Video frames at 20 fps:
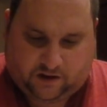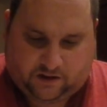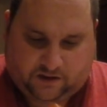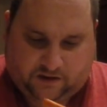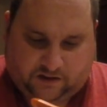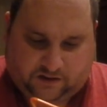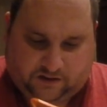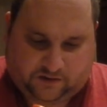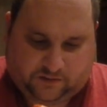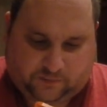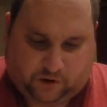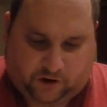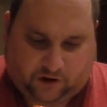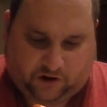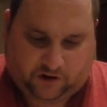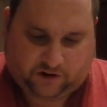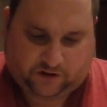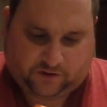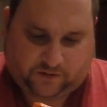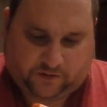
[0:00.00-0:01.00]
these
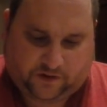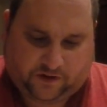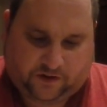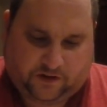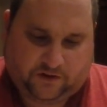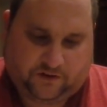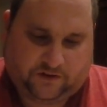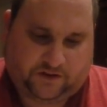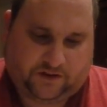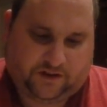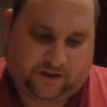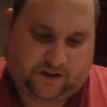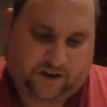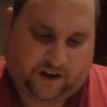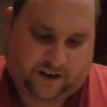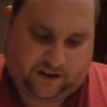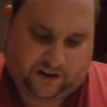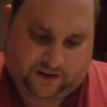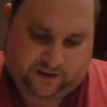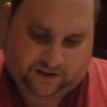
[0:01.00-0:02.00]
parts for the gusion.
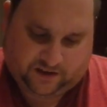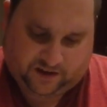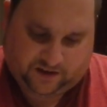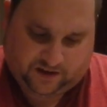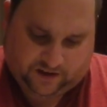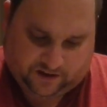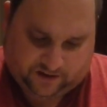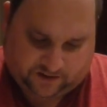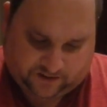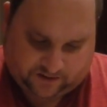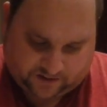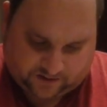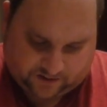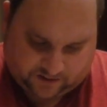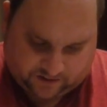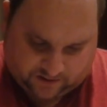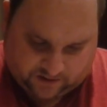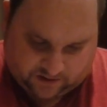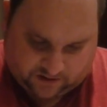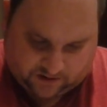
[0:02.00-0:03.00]
I need these
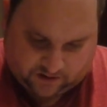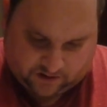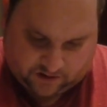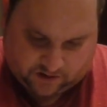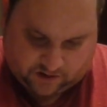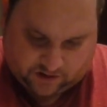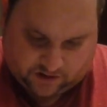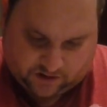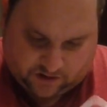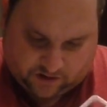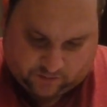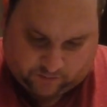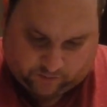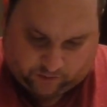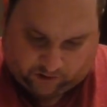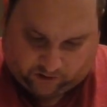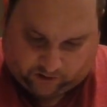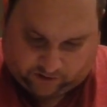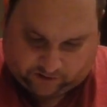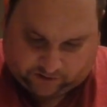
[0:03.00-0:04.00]

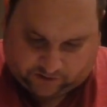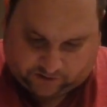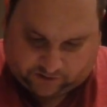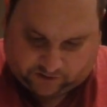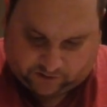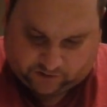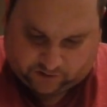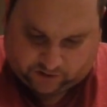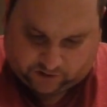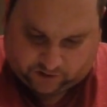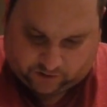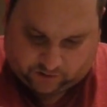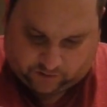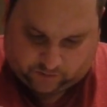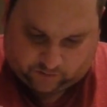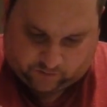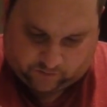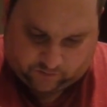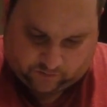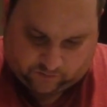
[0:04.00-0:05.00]
parts to
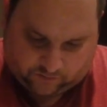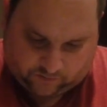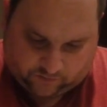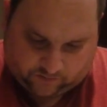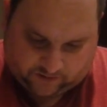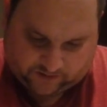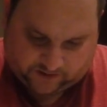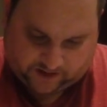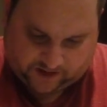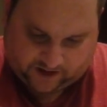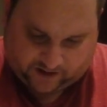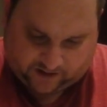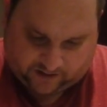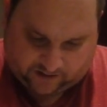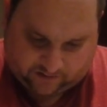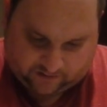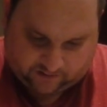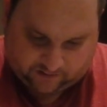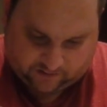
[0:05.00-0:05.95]
do this head